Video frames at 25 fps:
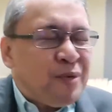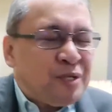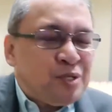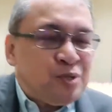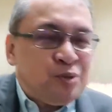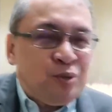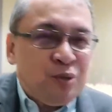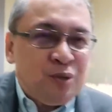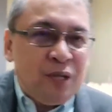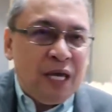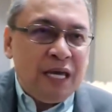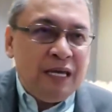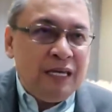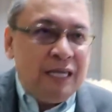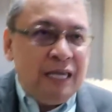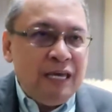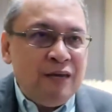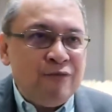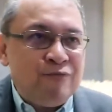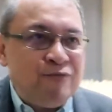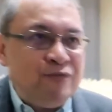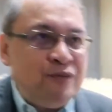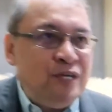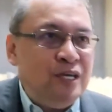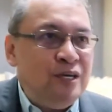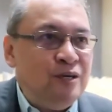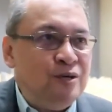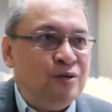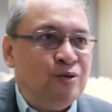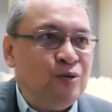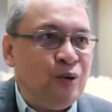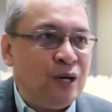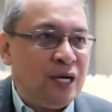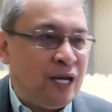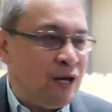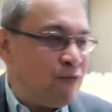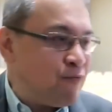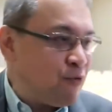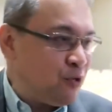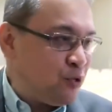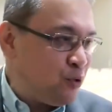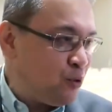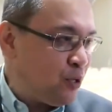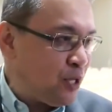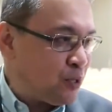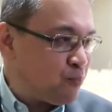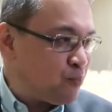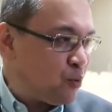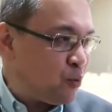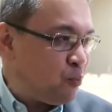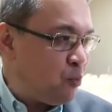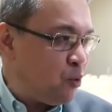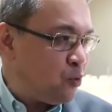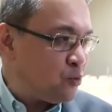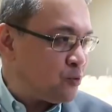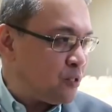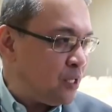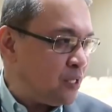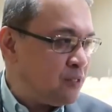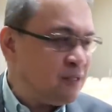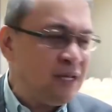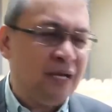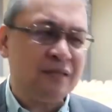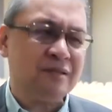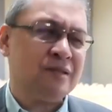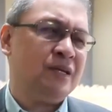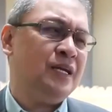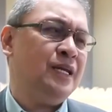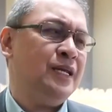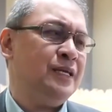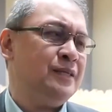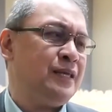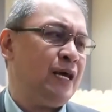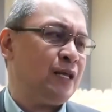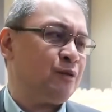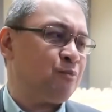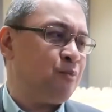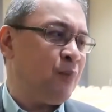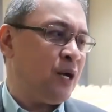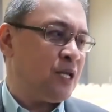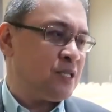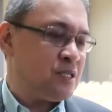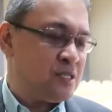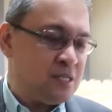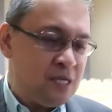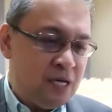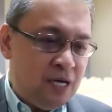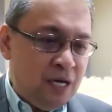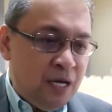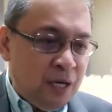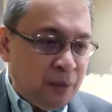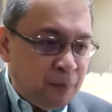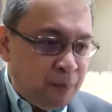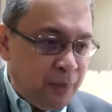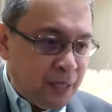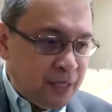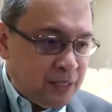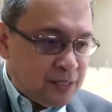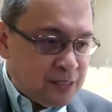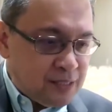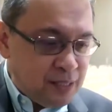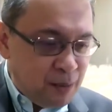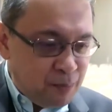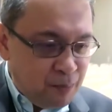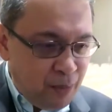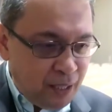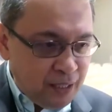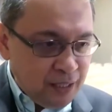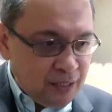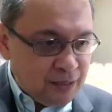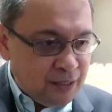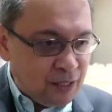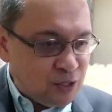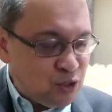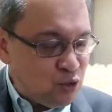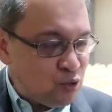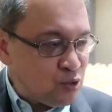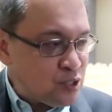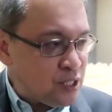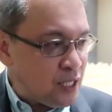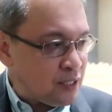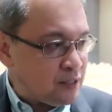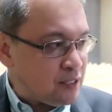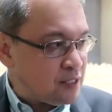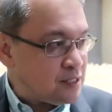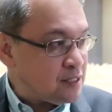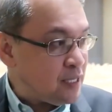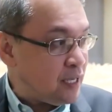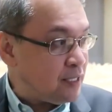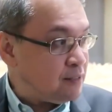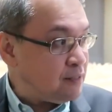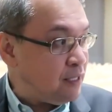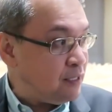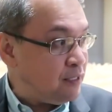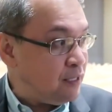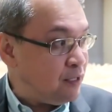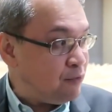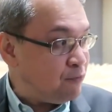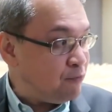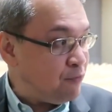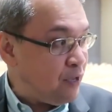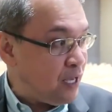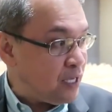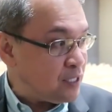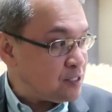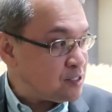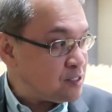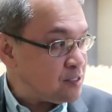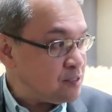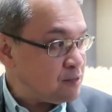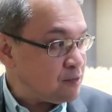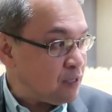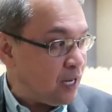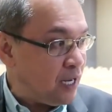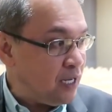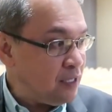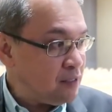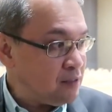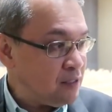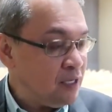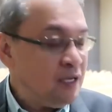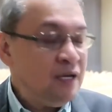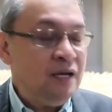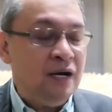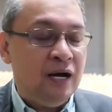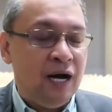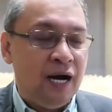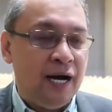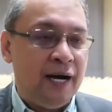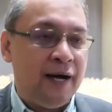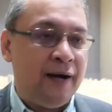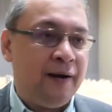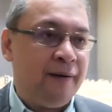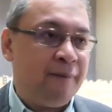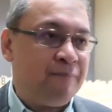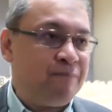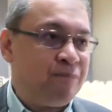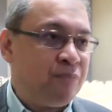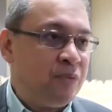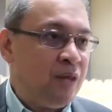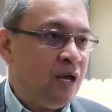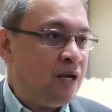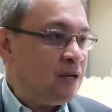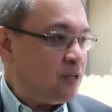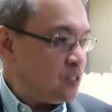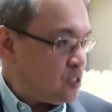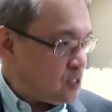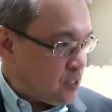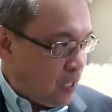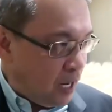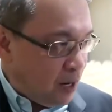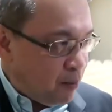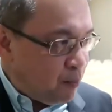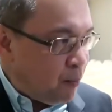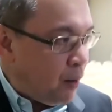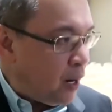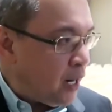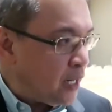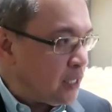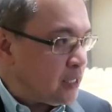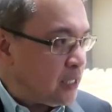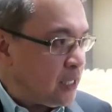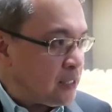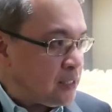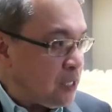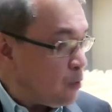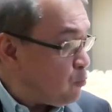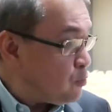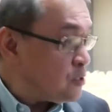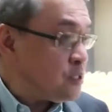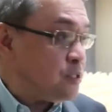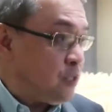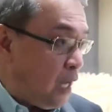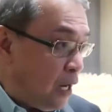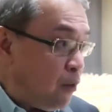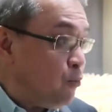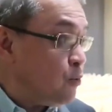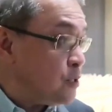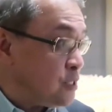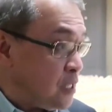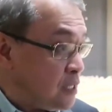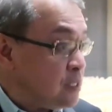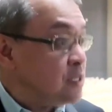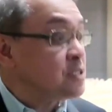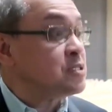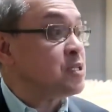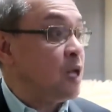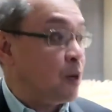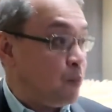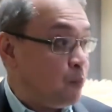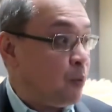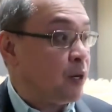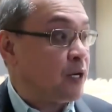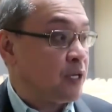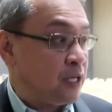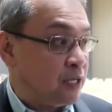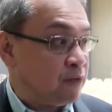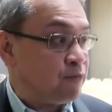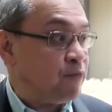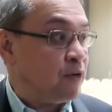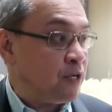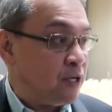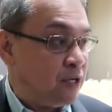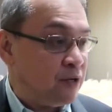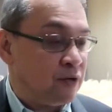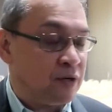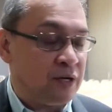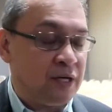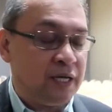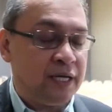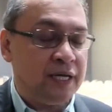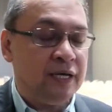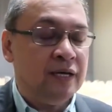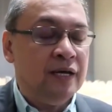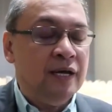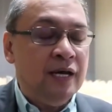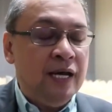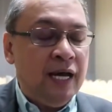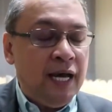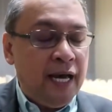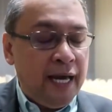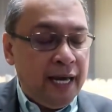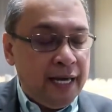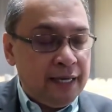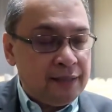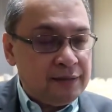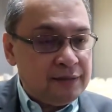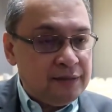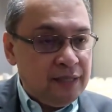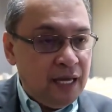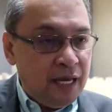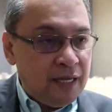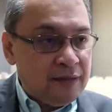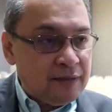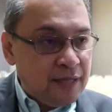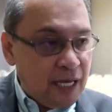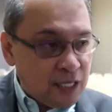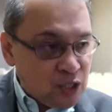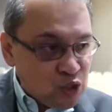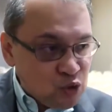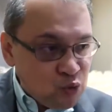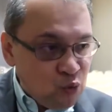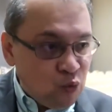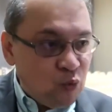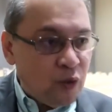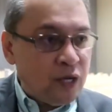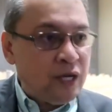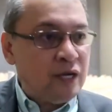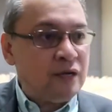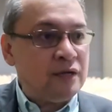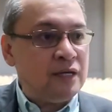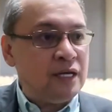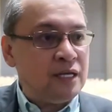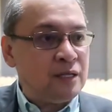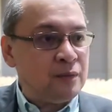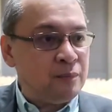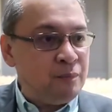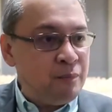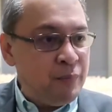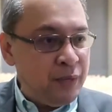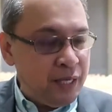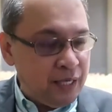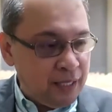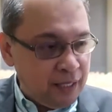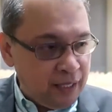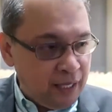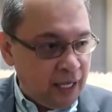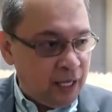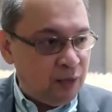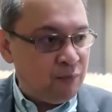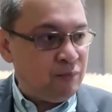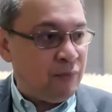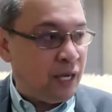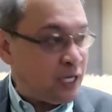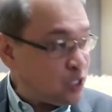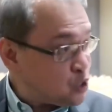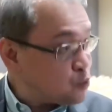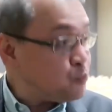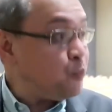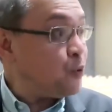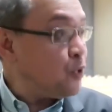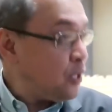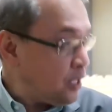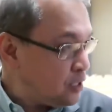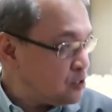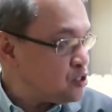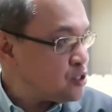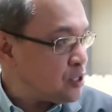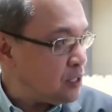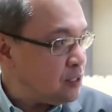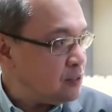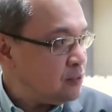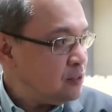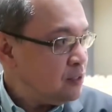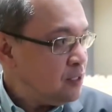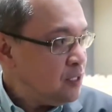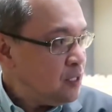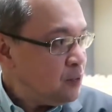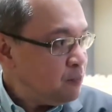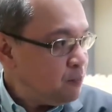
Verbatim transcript: How much do they give you whenever you get promoted? Okay. Not really that much, uh, but it's the money that you set aside and invest, right? Um, stock market. I was I was in the stock market very early, oh. and and that's where it became exponential